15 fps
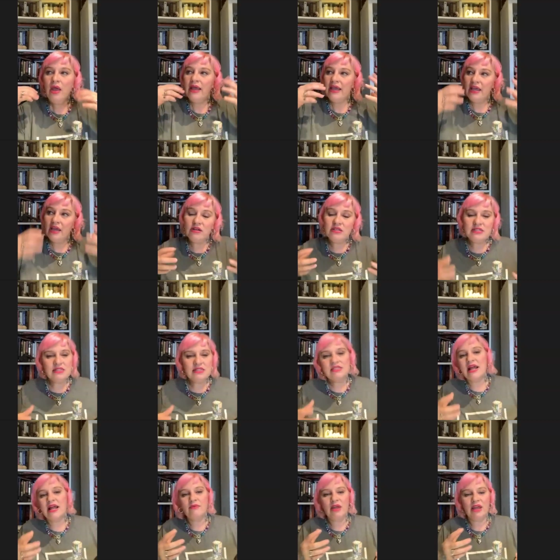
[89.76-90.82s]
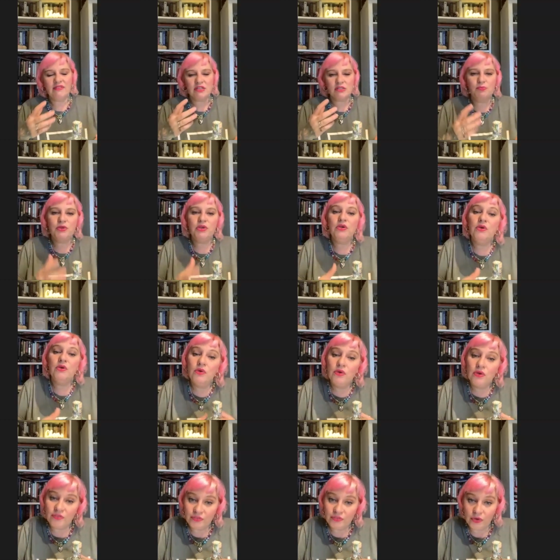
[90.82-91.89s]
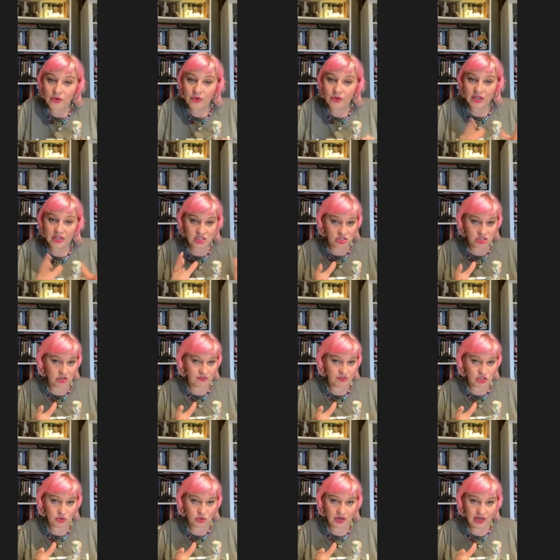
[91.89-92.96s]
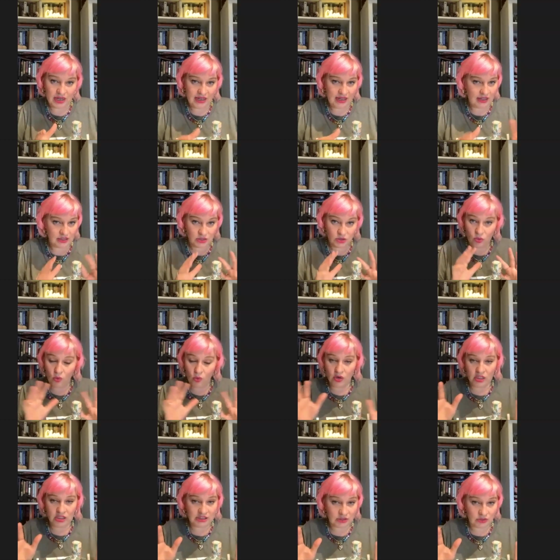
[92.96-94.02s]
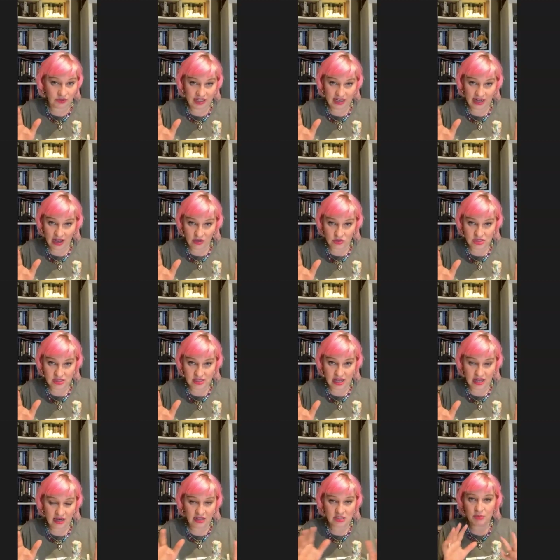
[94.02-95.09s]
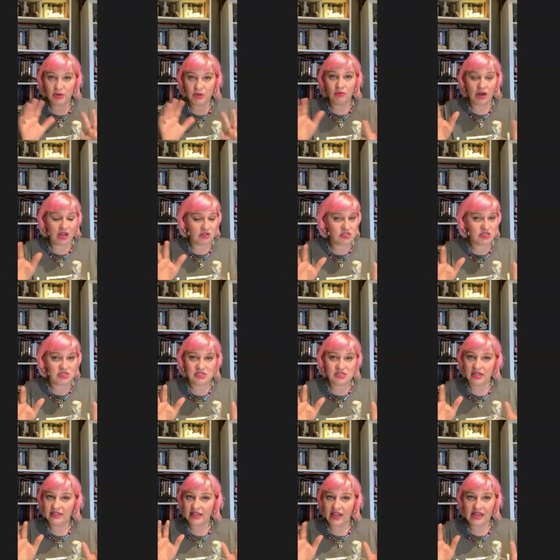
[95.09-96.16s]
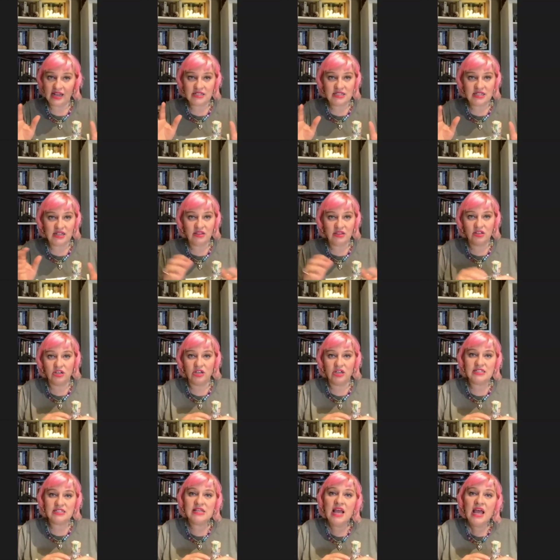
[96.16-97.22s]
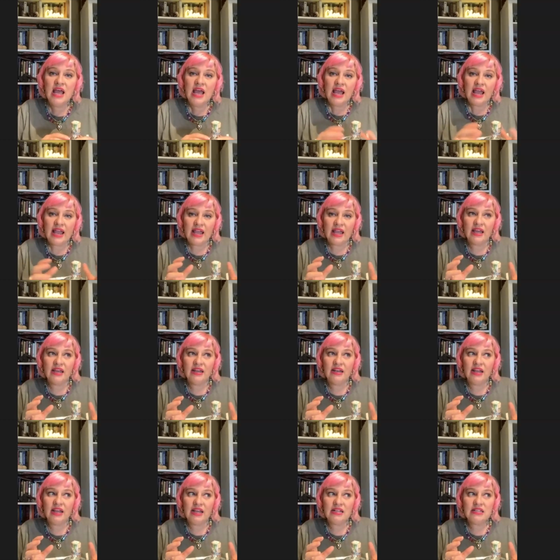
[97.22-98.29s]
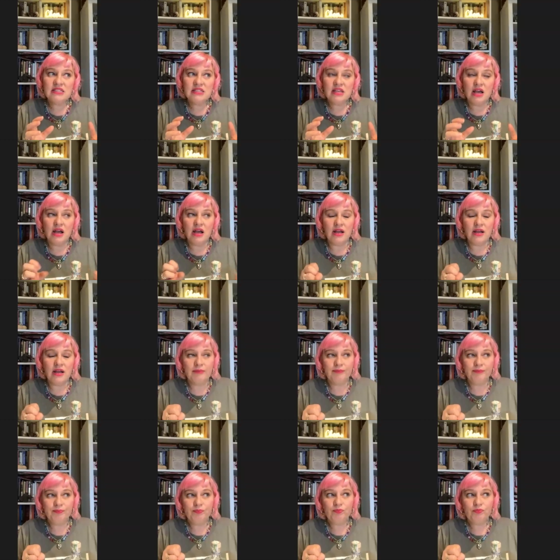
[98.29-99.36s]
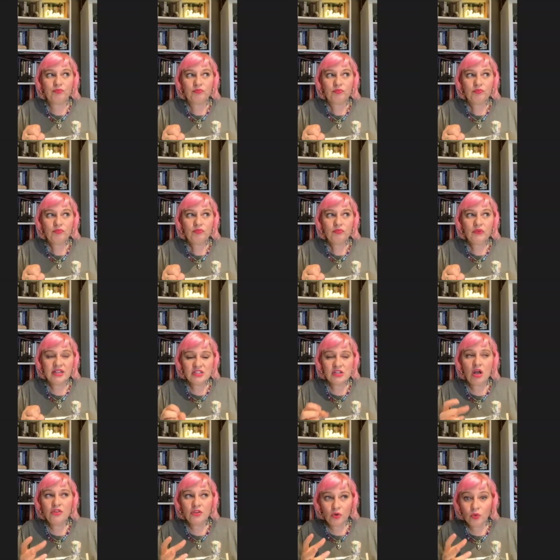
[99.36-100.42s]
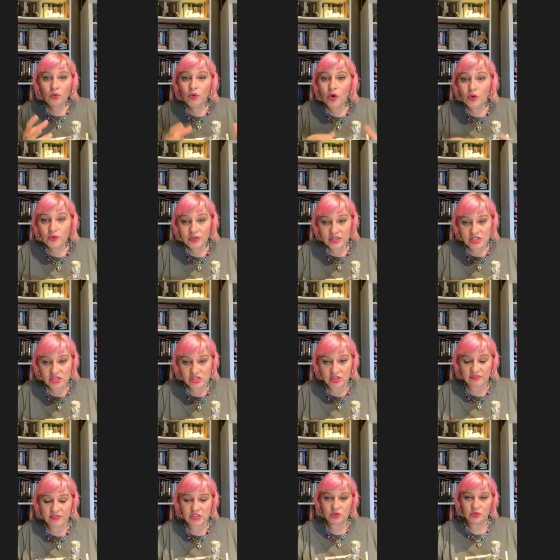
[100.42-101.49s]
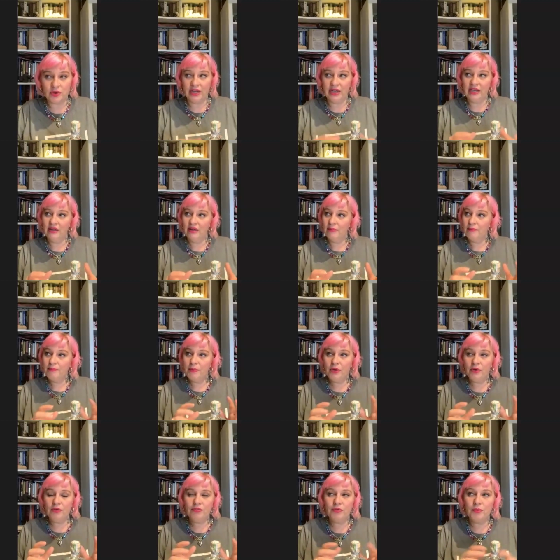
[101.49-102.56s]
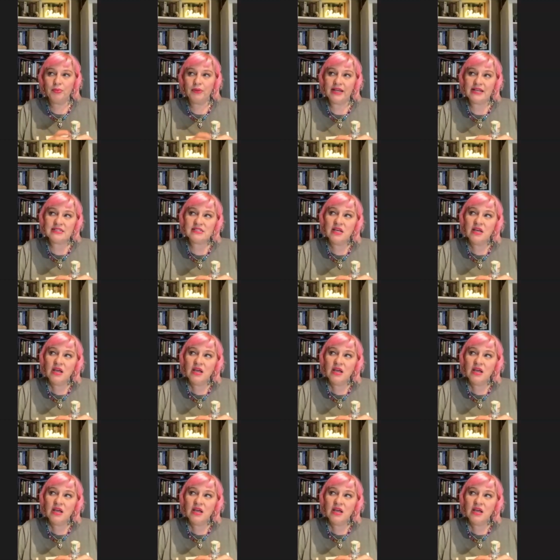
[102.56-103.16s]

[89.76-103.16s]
here in Cincinnati, we have this beautiful conservatory, the gorgeous greenhouse that has been around since like the 1830s, and it's called the Crone Conservatory. Beautiful place.